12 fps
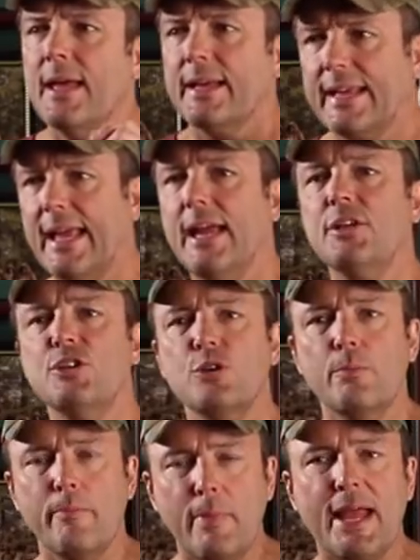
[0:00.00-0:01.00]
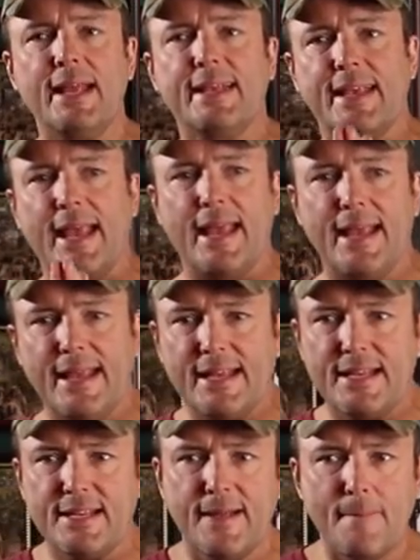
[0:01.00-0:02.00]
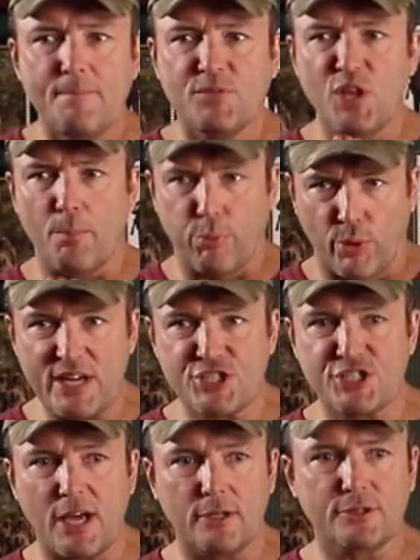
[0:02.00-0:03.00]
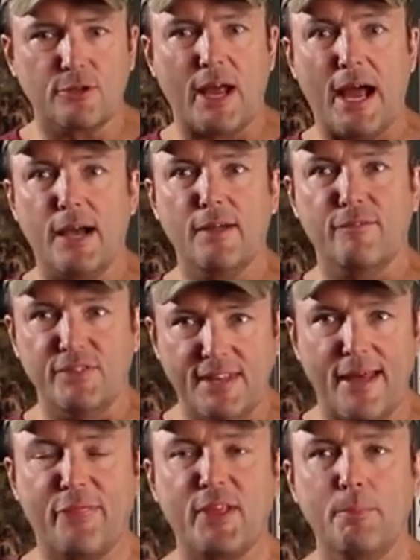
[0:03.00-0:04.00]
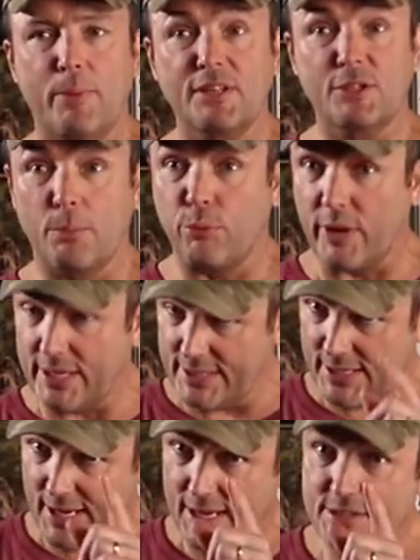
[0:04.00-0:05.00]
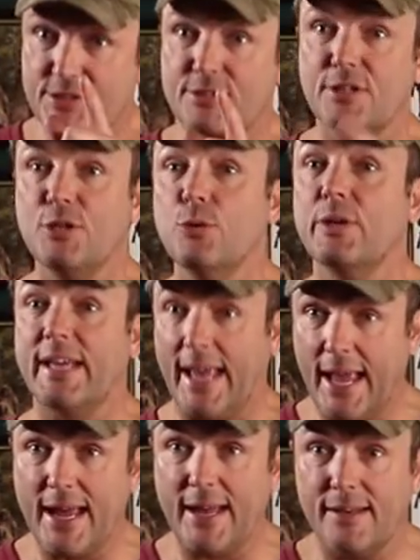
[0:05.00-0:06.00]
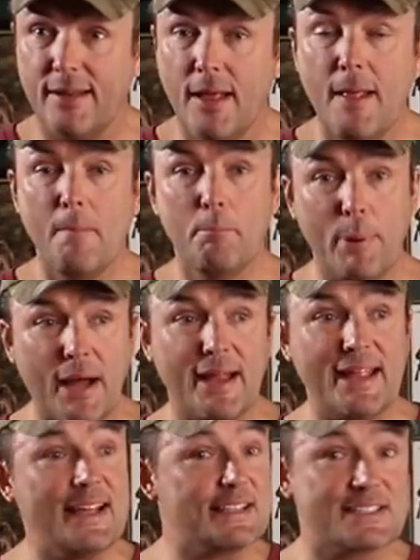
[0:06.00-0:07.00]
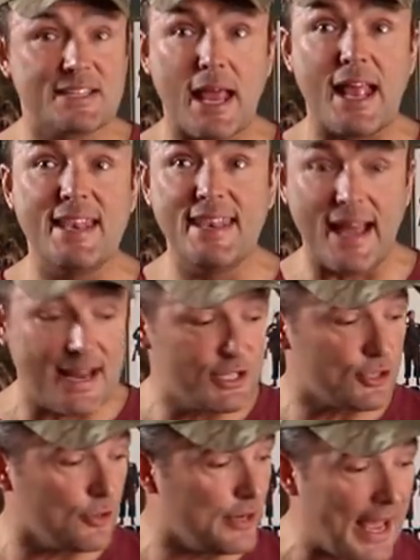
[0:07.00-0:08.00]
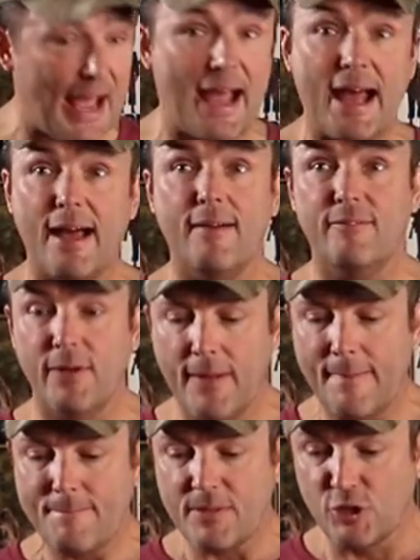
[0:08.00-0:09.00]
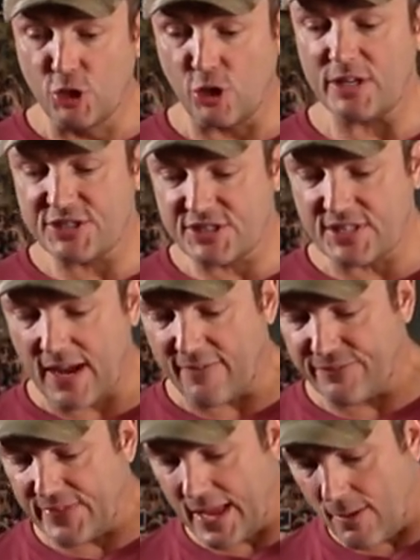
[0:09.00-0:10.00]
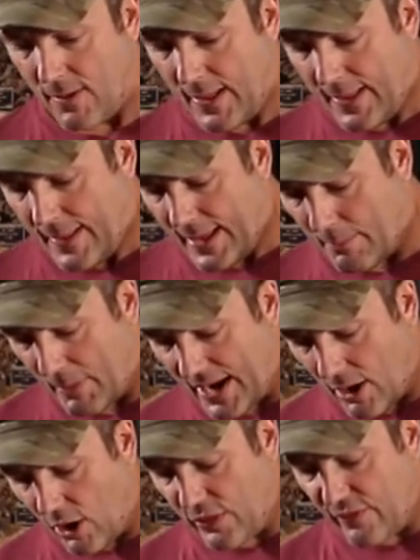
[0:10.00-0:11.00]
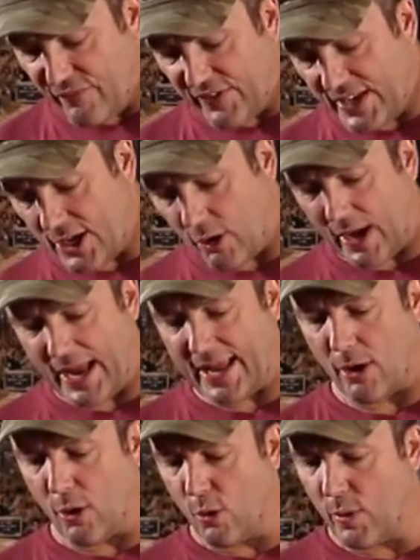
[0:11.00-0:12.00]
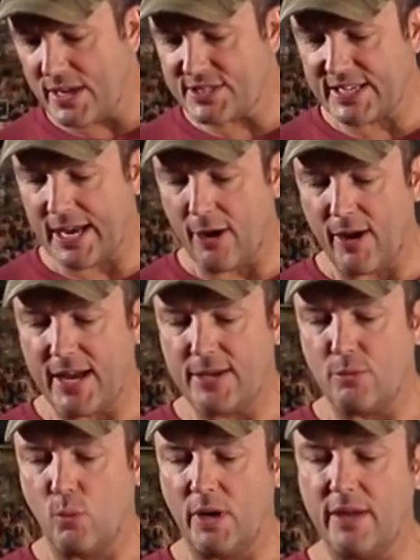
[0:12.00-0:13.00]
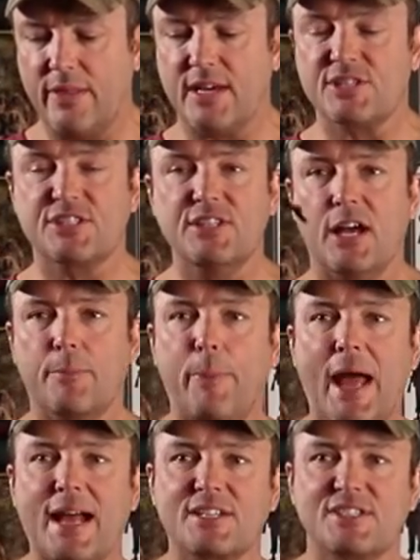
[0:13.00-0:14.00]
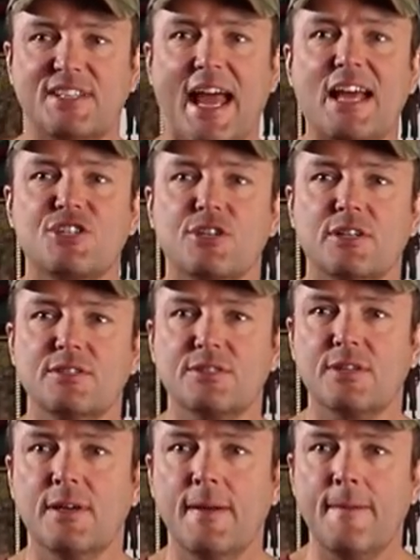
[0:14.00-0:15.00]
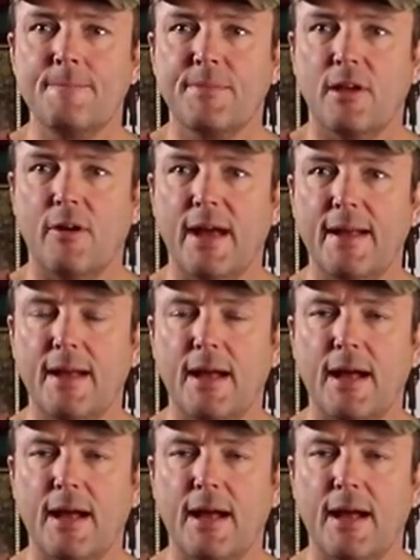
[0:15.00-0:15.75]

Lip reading: can you make a debris shelter out of nothing but debris? Yes, you can, but it's nicer to have good stuff. Now, my other video, I always carried one of the snug pack stashes, right?